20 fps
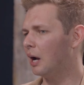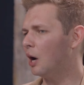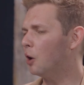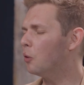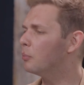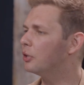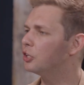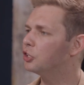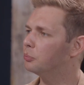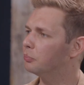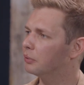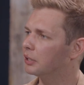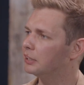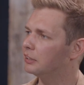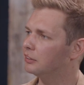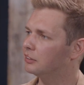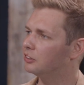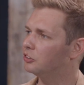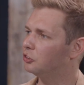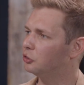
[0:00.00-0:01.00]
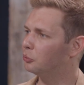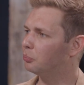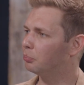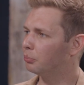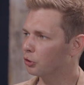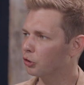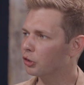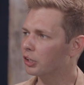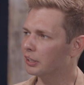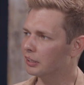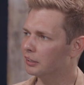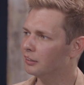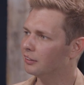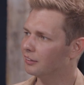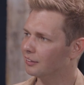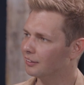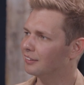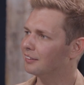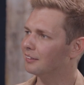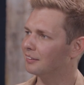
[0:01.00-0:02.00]
how much money did you put it
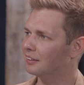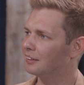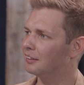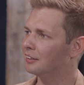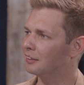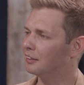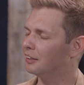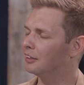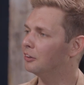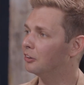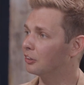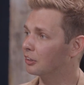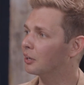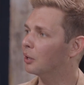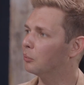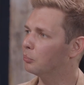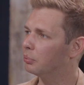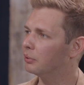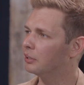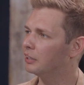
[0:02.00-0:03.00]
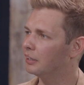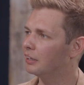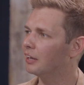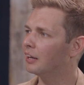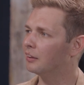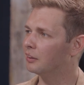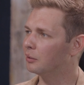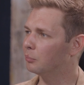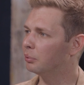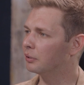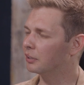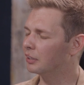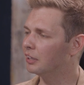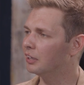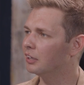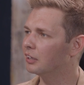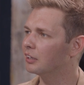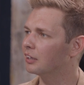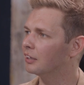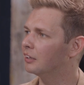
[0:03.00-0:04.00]
in the company at the
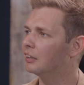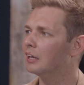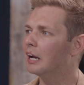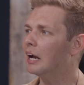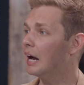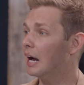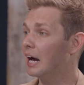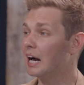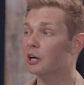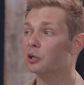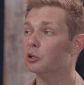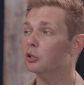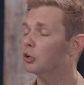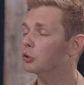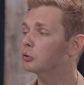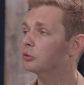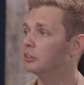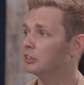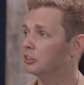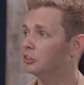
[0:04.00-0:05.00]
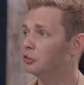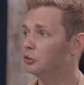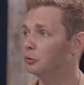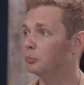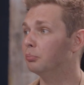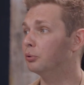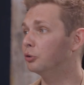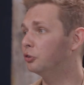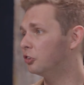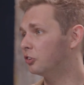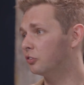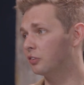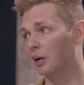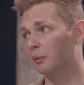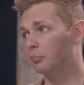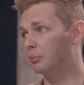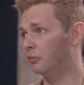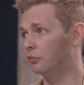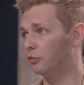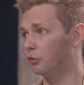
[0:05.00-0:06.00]
beginning, and how long did you
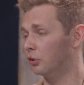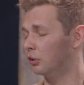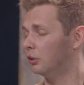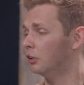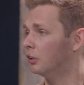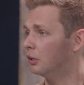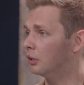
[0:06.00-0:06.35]
bootstrap it for?